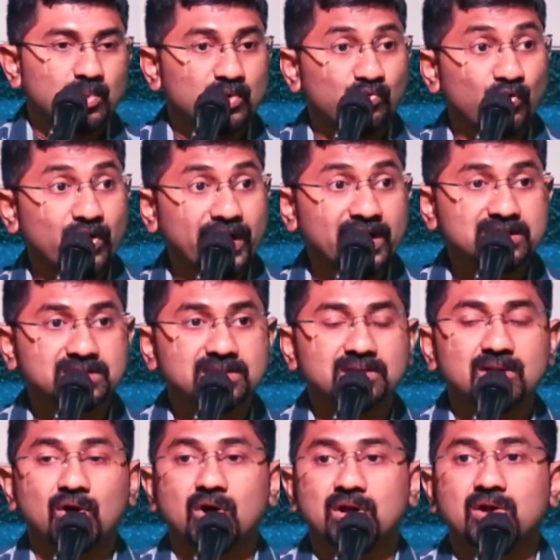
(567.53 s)
but
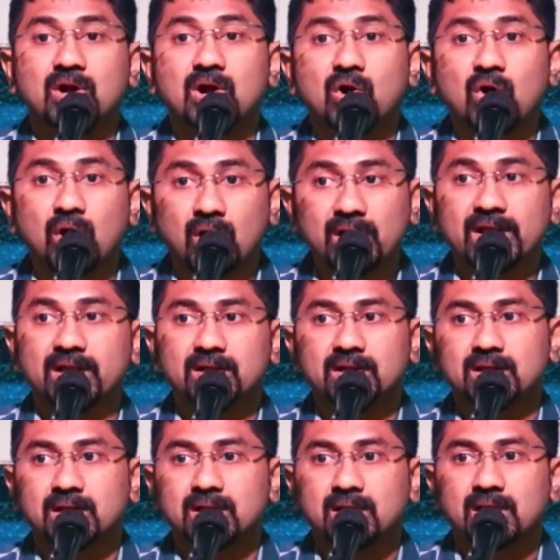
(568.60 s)
vocation or calling
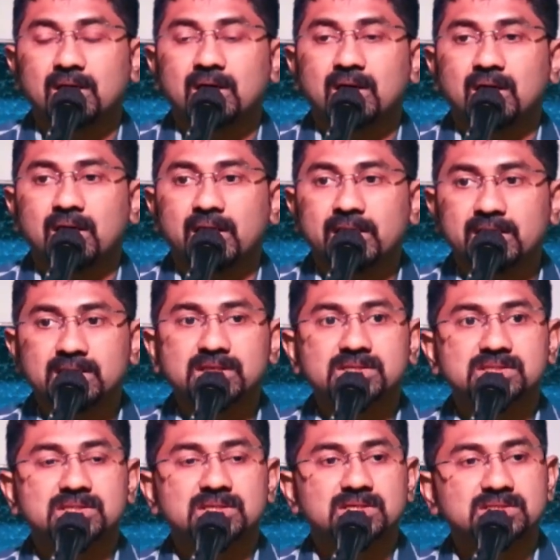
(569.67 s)

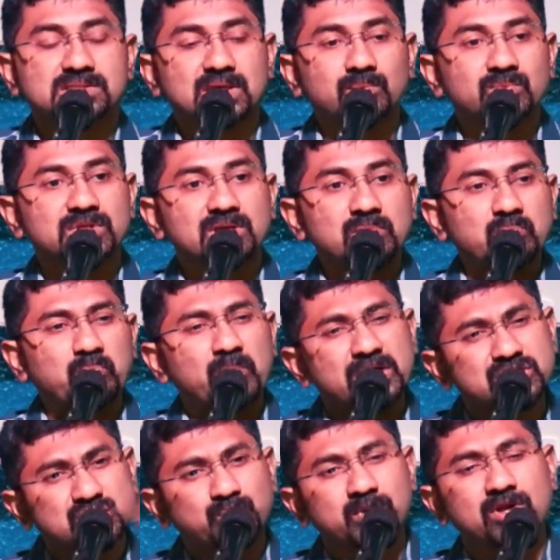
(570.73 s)
is something
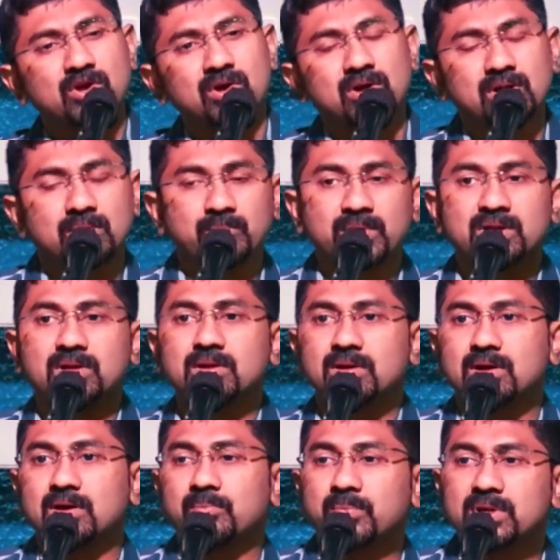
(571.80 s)
much bigger, big,
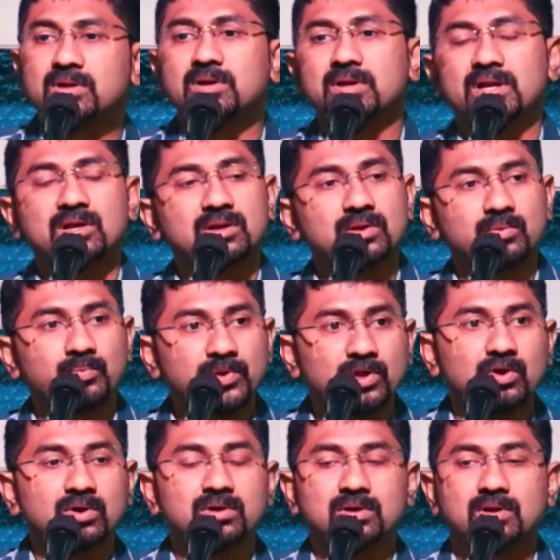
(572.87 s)
uh, bigger and uh,
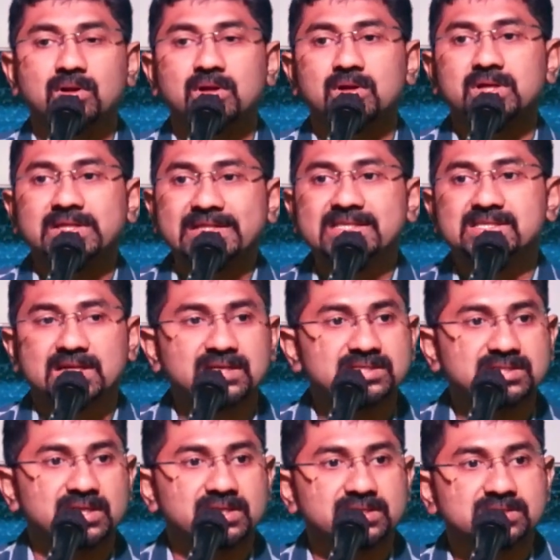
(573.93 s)
beyond these
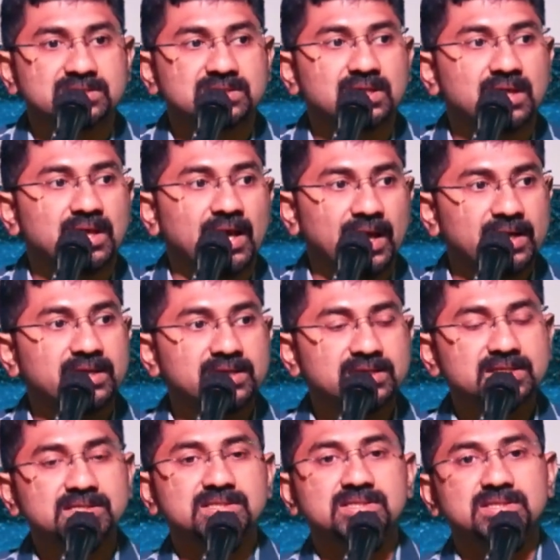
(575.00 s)
understandings. And
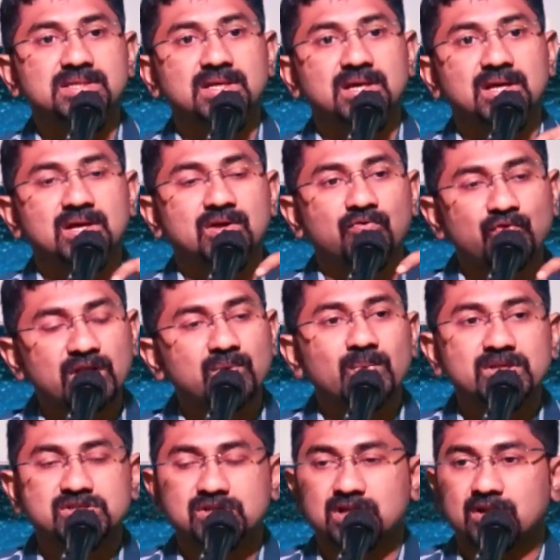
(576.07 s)
it is very
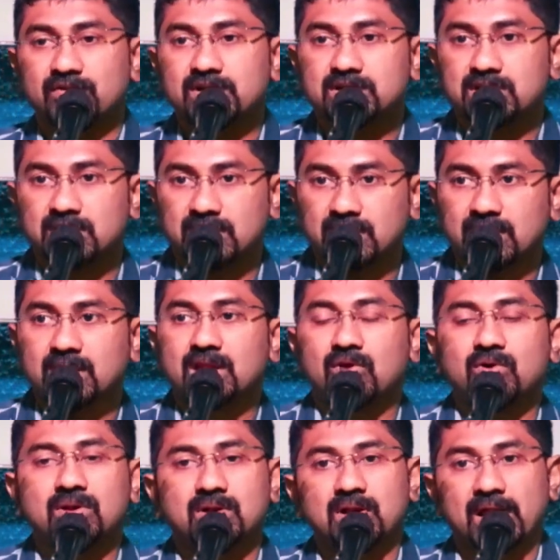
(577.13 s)
much relevant in
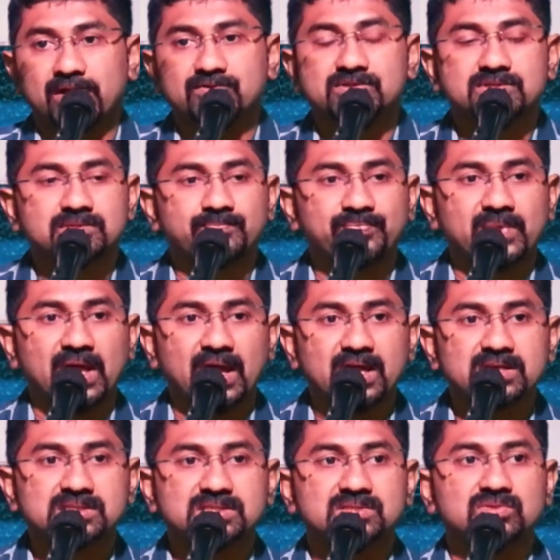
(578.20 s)
our lives
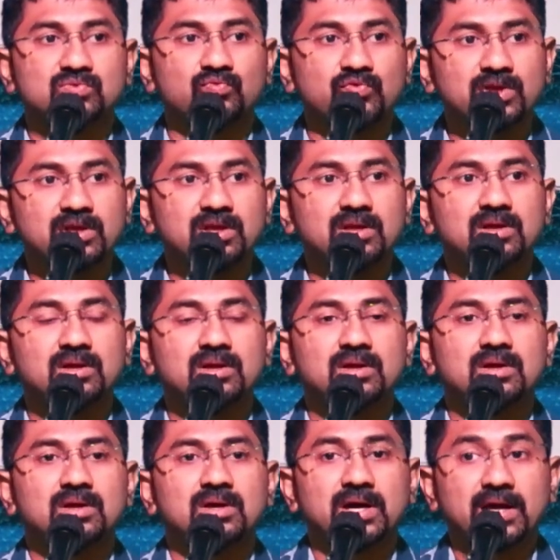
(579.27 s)
as we
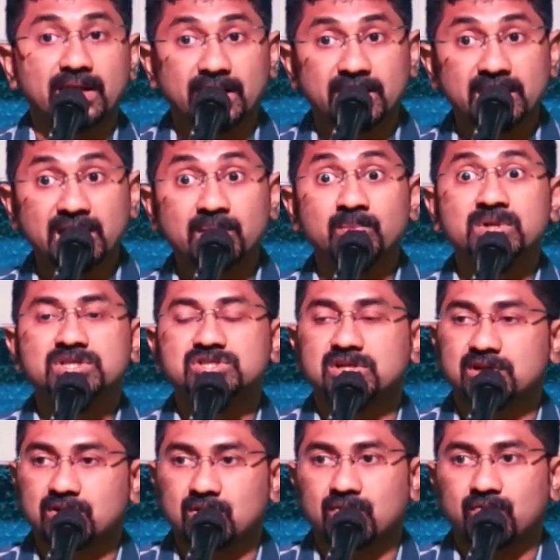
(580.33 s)
redeemed
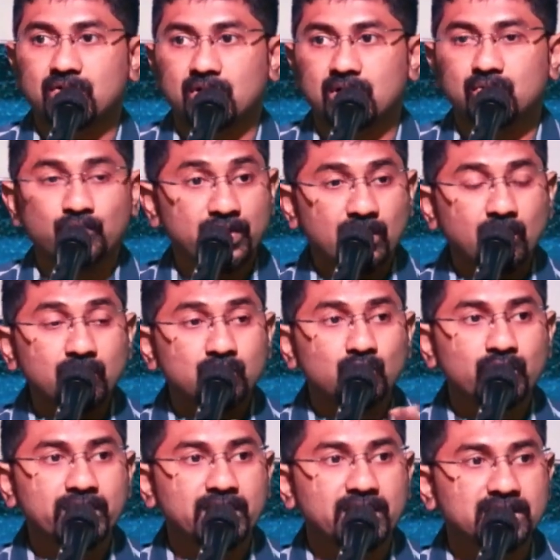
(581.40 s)
children of God. We are not
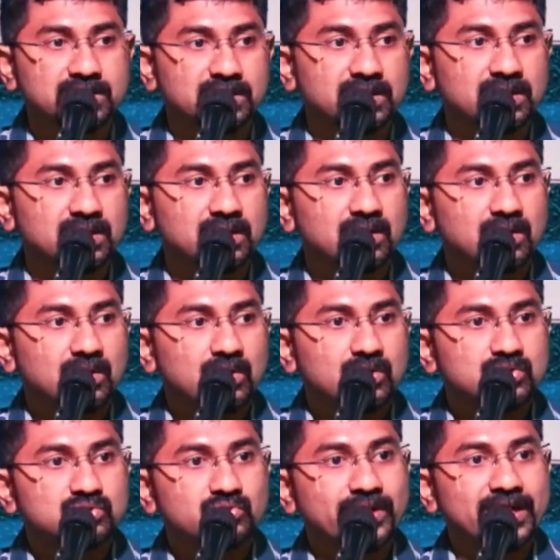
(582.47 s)
doing anything
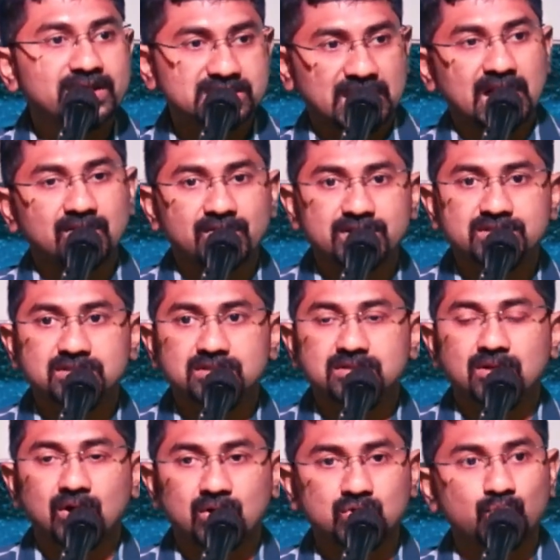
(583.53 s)
to gain
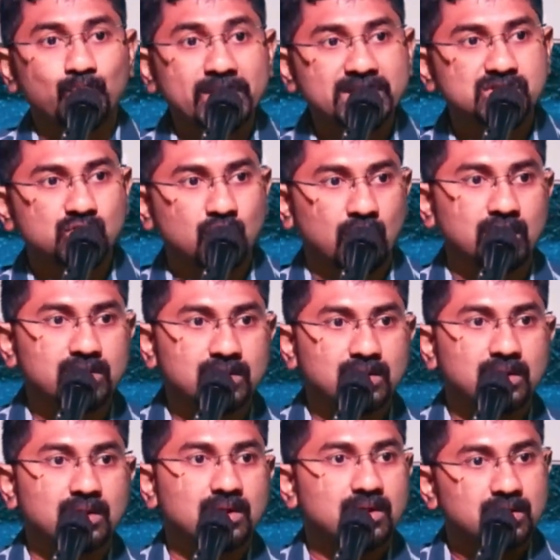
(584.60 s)
salvation or to please God.
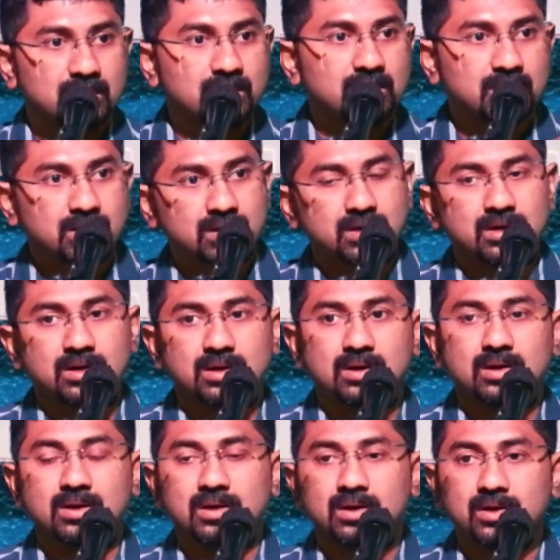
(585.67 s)

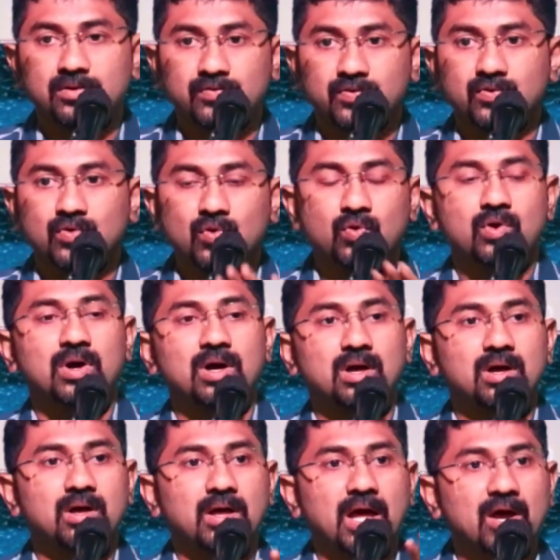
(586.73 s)
Uh, if you
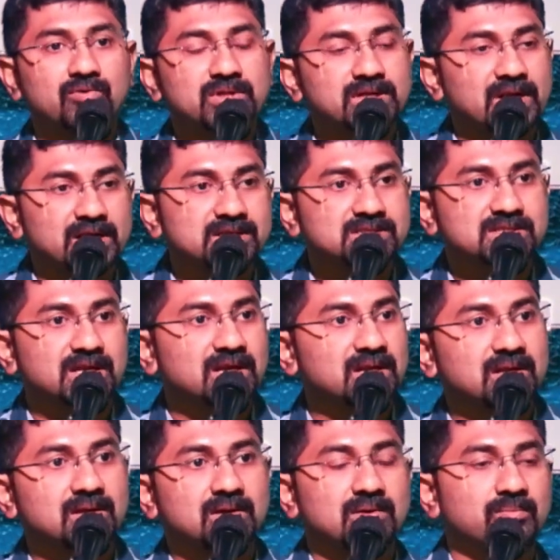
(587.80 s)
have that
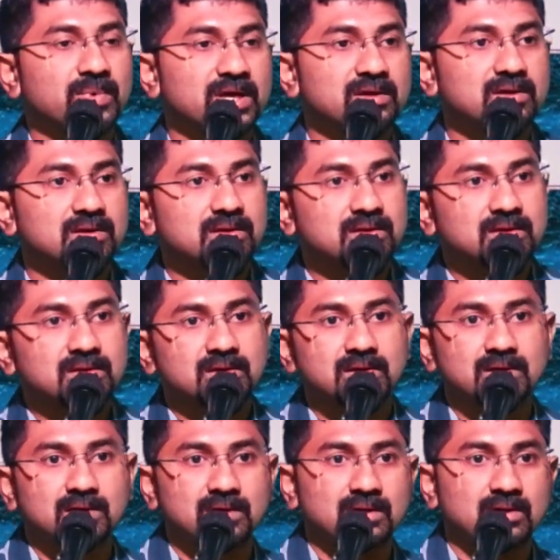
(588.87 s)
understanding by
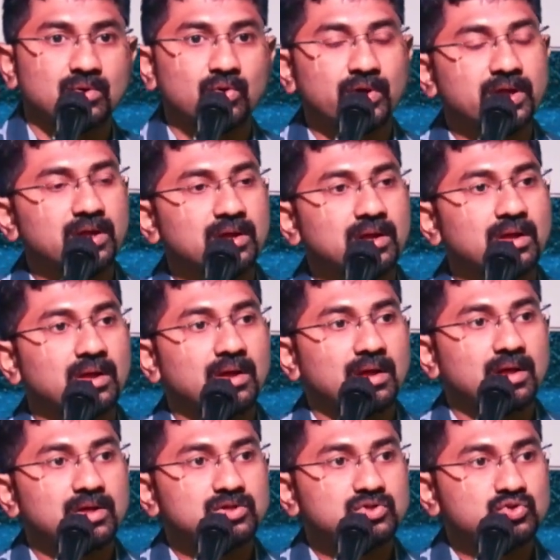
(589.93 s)
uh, going
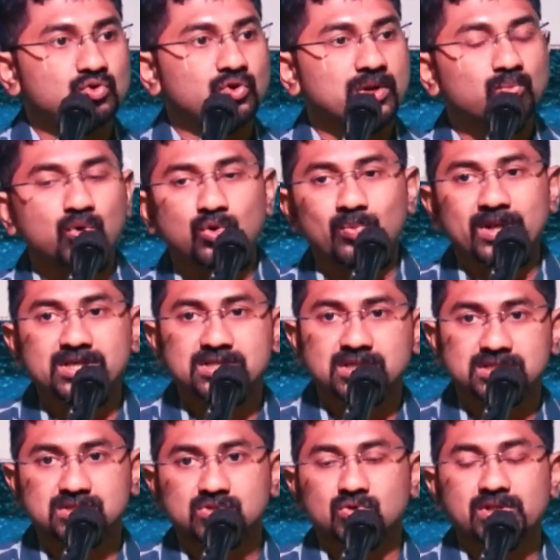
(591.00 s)
to remote
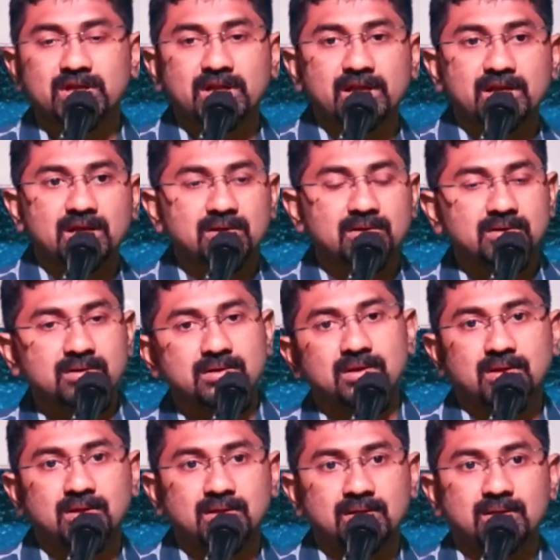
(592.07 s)
places so that I can
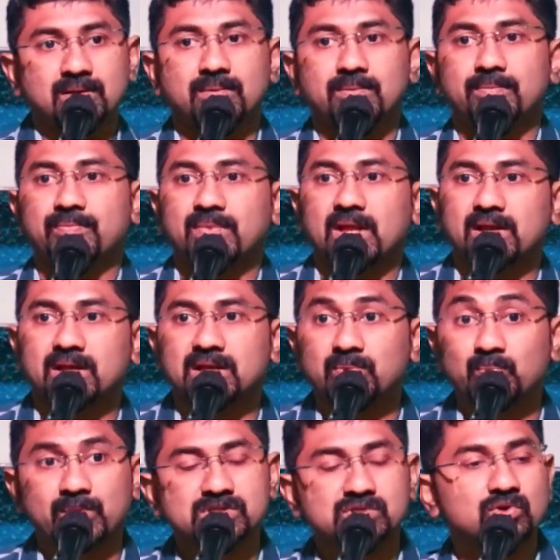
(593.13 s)
um, I can
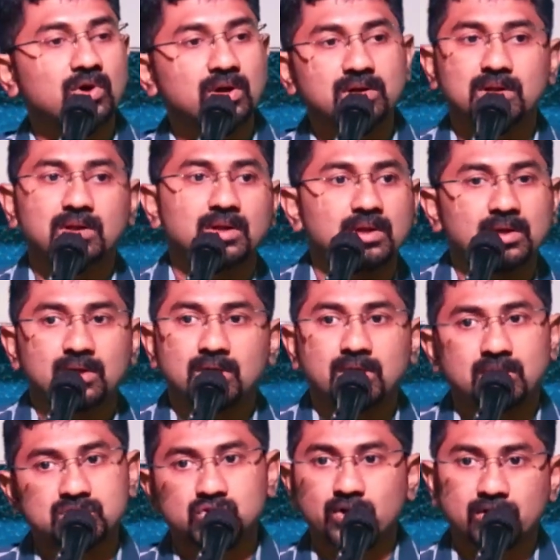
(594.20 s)
impress God,
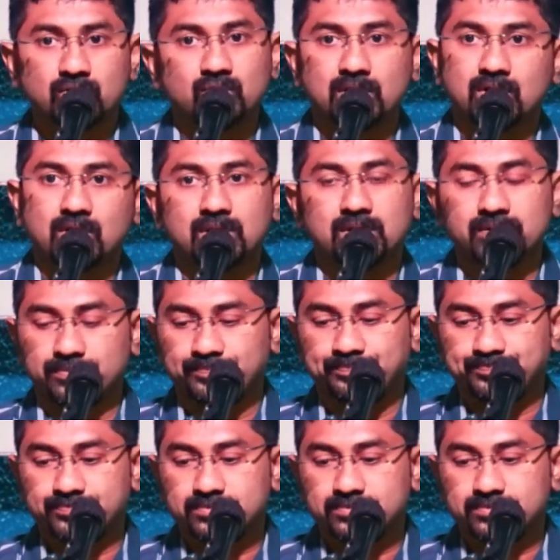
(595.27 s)
uh, sorry, you are wrong